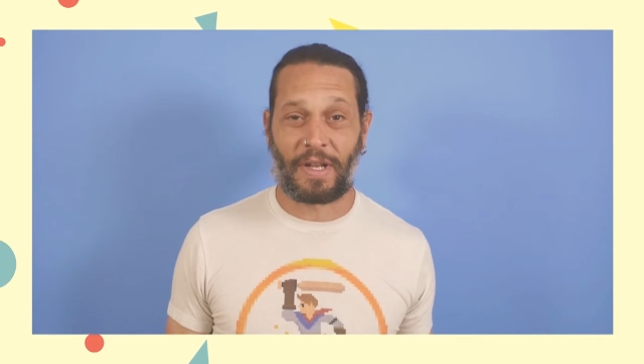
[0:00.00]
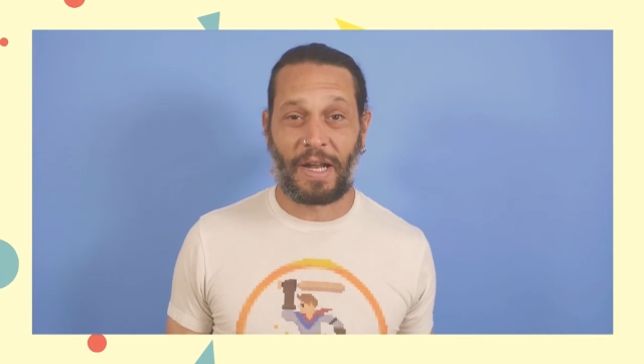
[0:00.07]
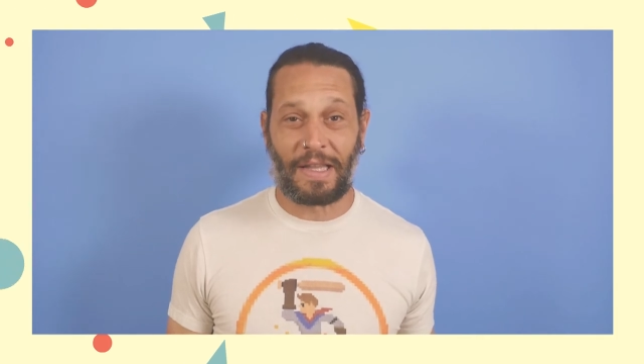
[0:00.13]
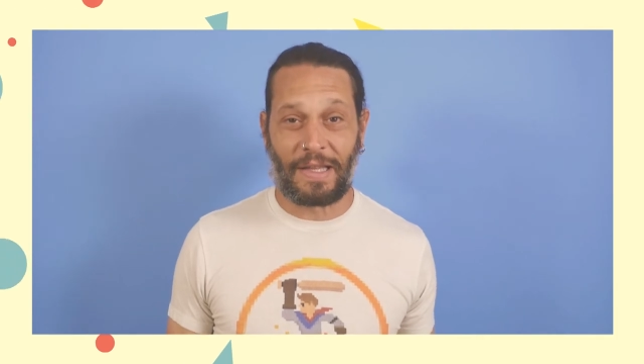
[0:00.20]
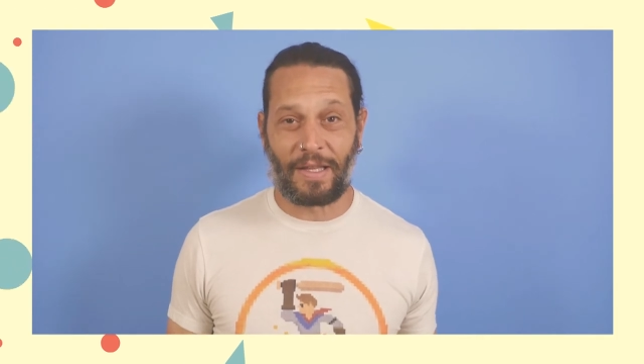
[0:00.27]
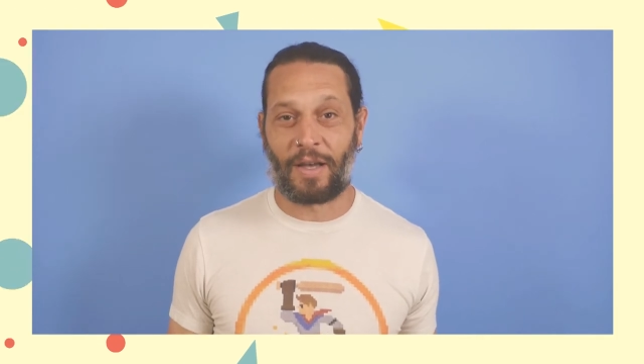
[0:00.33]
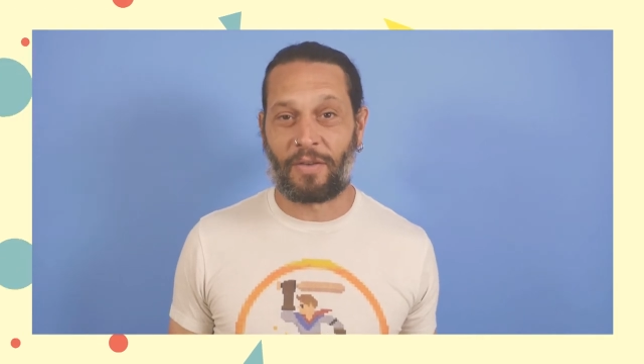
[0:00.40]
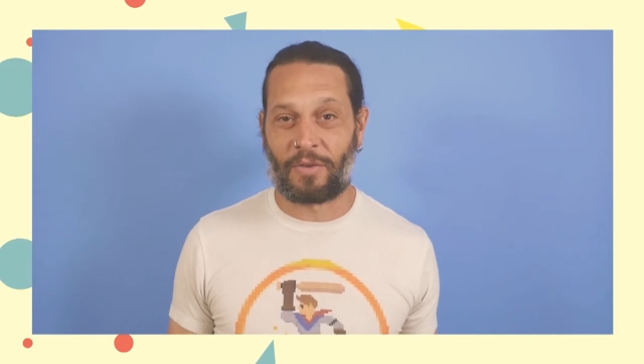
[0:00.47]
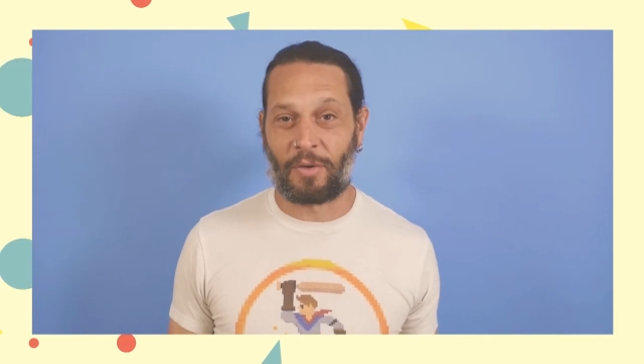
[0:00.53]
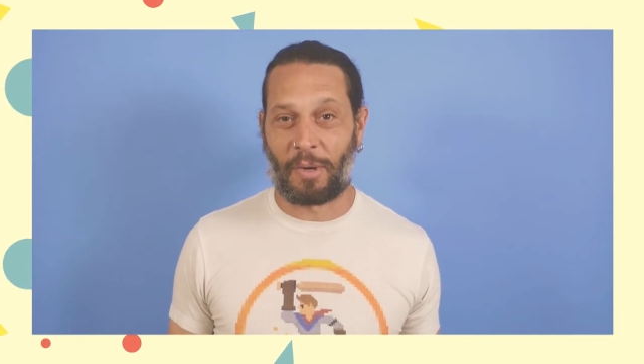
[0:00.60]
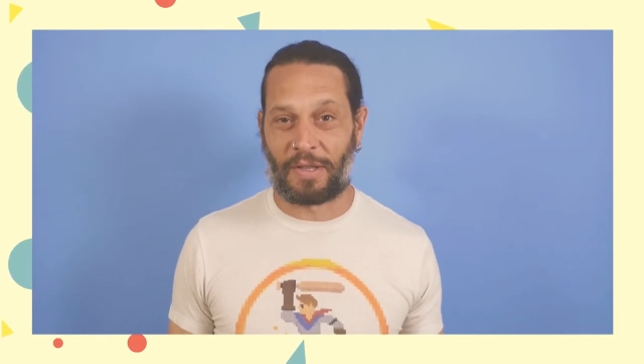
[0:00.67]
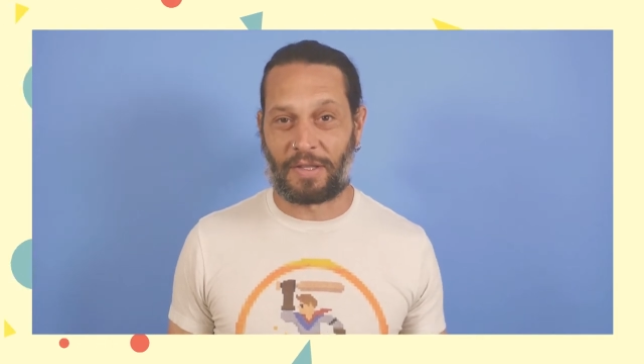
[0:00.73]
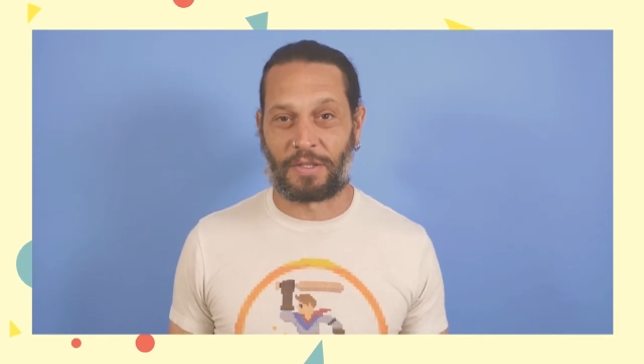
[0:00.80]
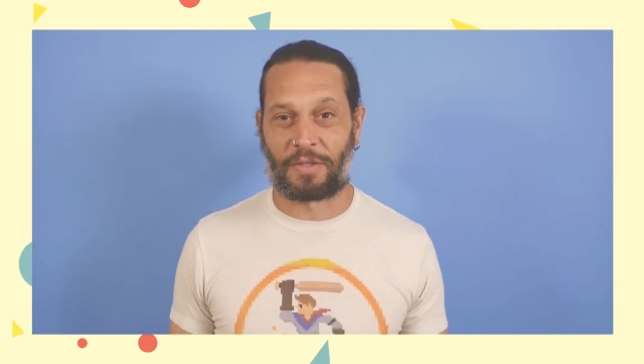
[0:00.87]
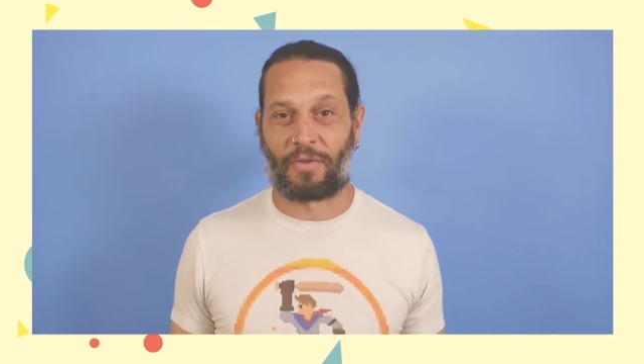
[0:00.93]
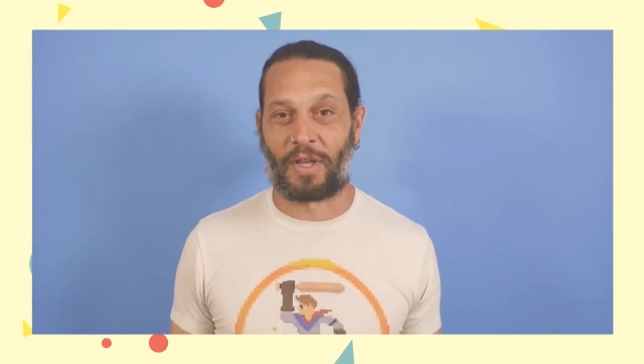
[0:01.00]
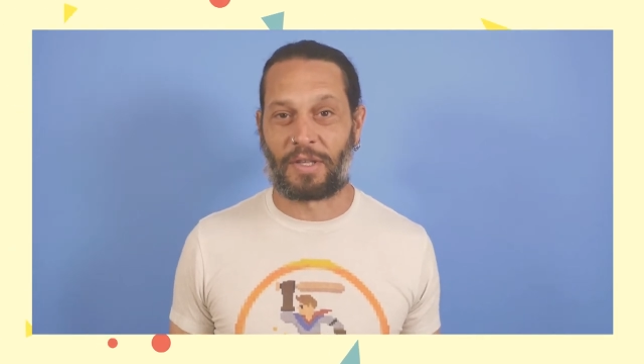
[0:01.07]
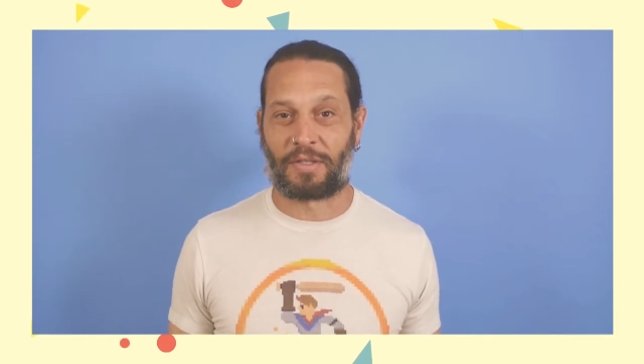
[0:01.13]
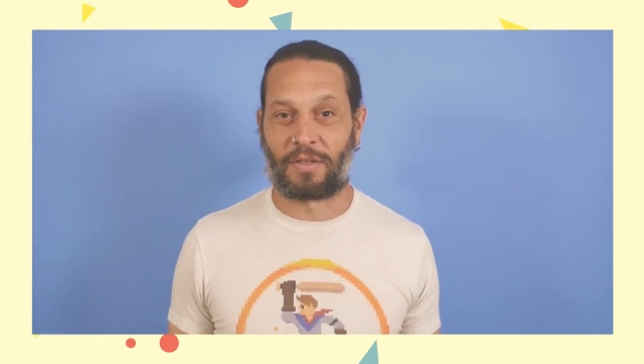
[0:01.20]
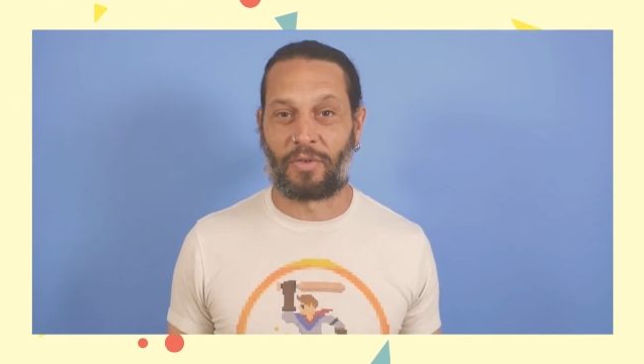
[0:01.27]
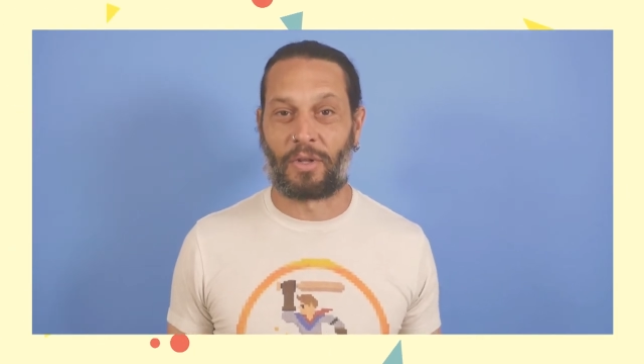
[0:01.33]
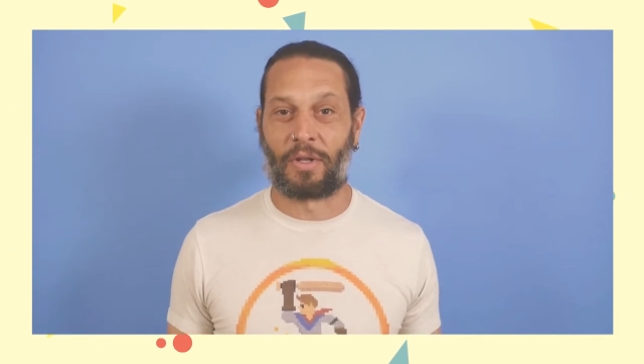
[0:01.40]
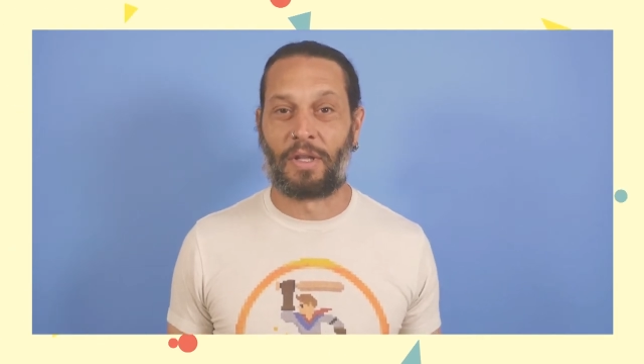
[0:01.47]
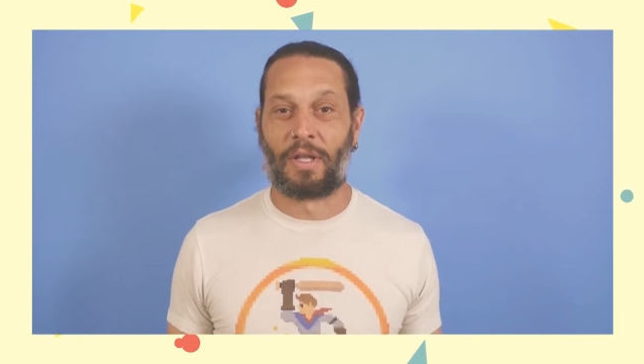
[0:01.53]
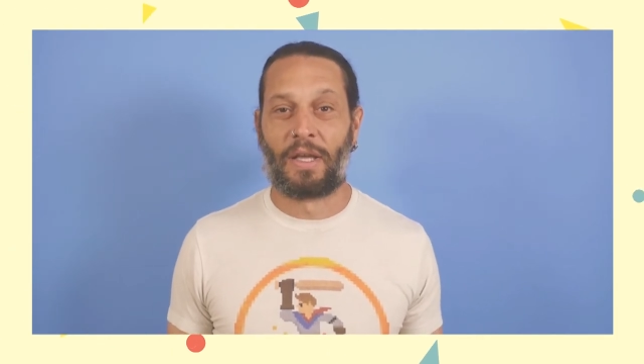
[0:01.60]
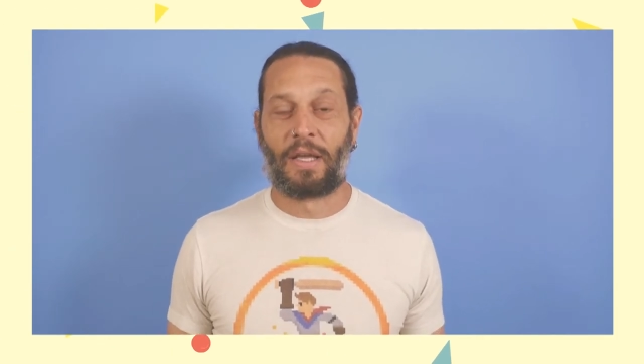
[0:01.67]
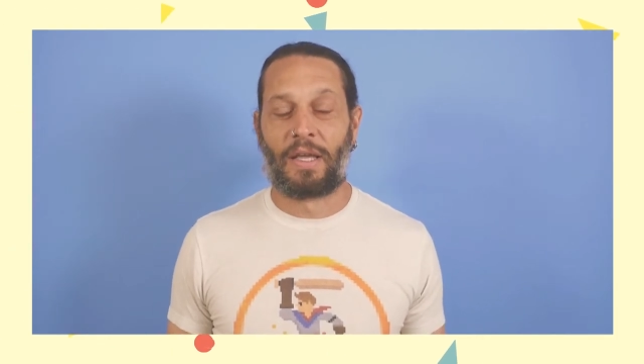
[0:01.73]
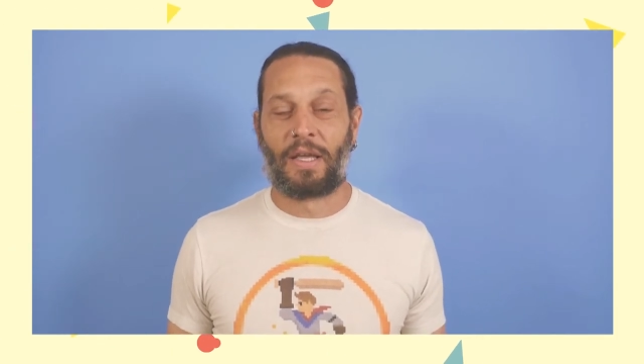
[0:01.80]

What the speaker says: that I loved about this festival